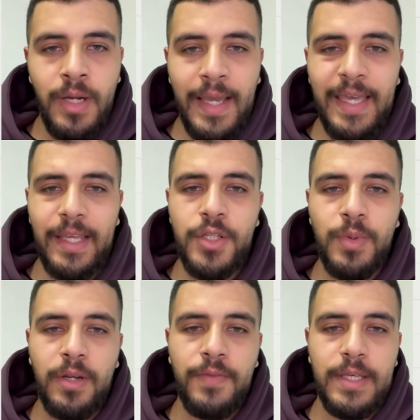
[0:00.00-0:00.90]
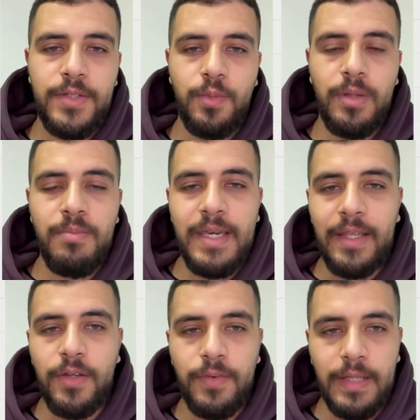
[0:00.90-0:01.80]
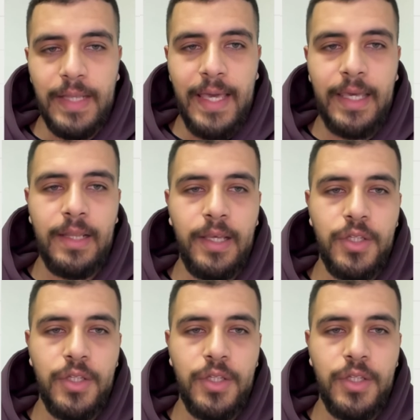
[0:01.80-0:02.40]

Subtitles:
again, each one of these will be a different angle.